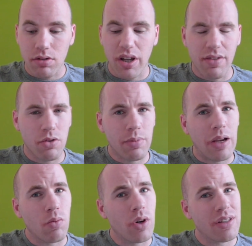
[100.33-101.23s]
A lot of you
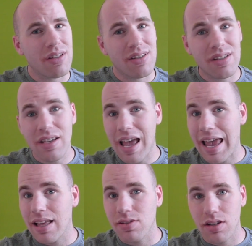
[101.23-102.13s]
might want to see a
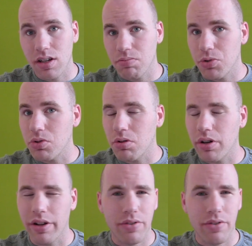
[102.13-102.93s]
hands-on tutorial.